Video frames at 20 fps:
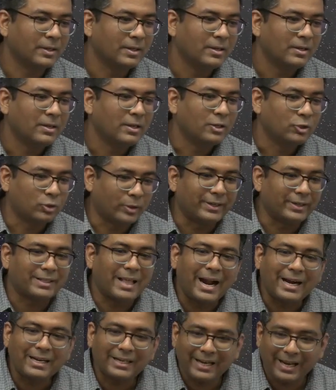So at
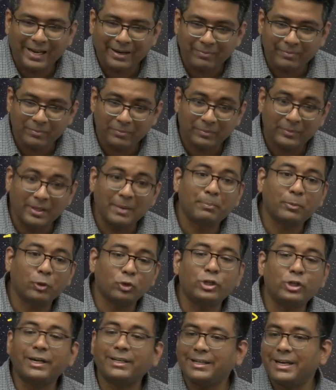that time they
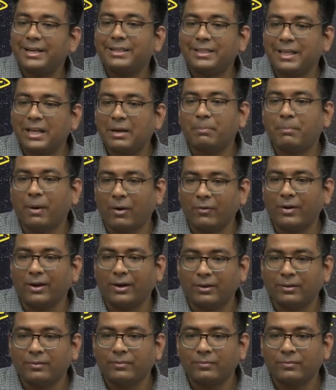projected their power
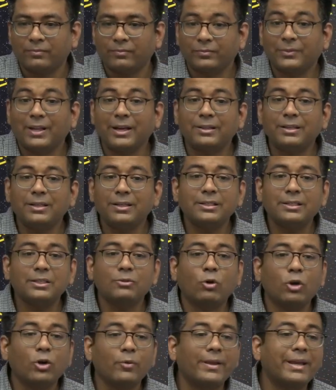that this is
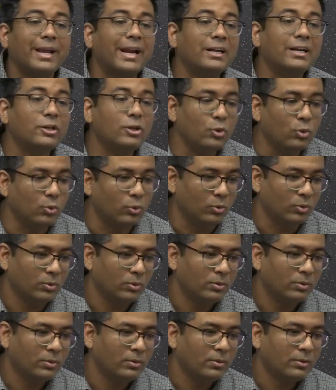what we can do.
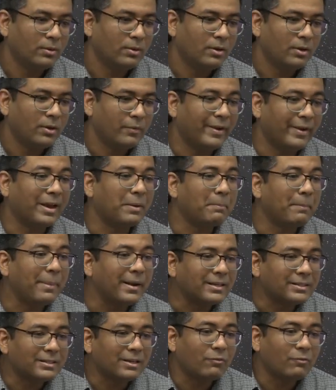We can pick
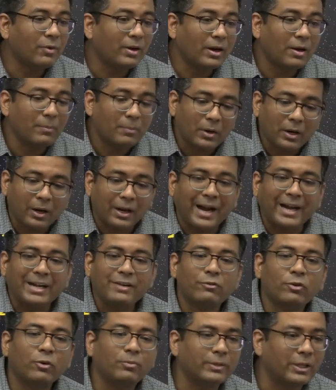someone up right
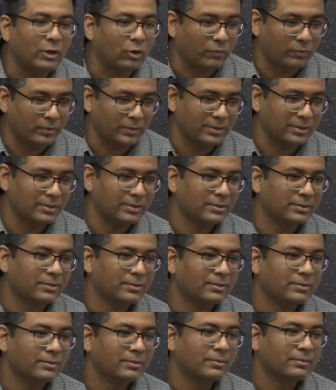from their office.
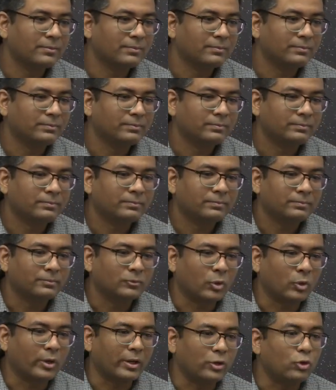
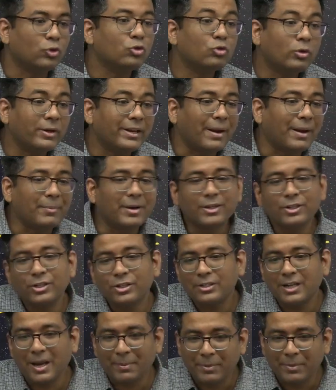Okay, usually abductions
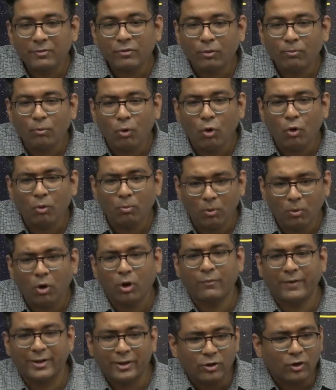happen from home or
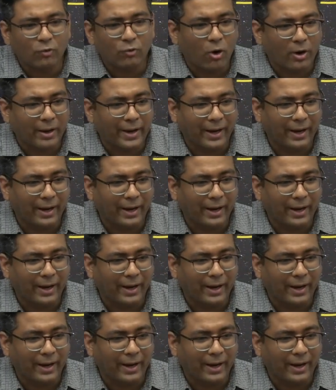when you are walking.